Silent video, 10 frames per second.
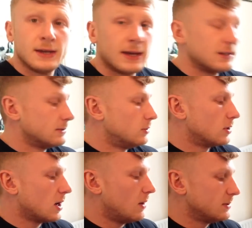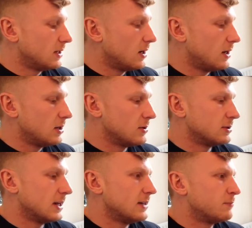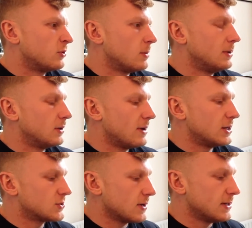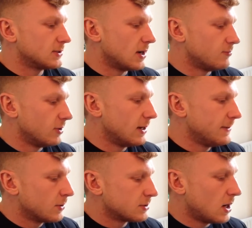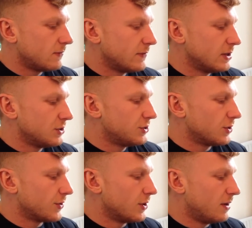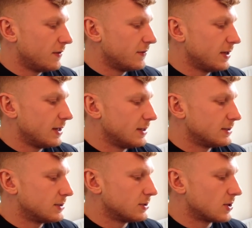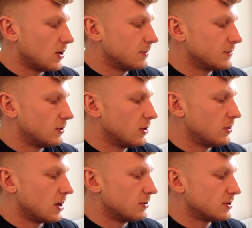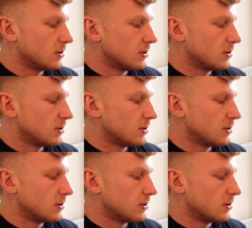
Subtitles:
Get some more carbs in. I like Lucozade, predominantly around training time, really, because half of it is sugar and half of it is just carbs through glucose.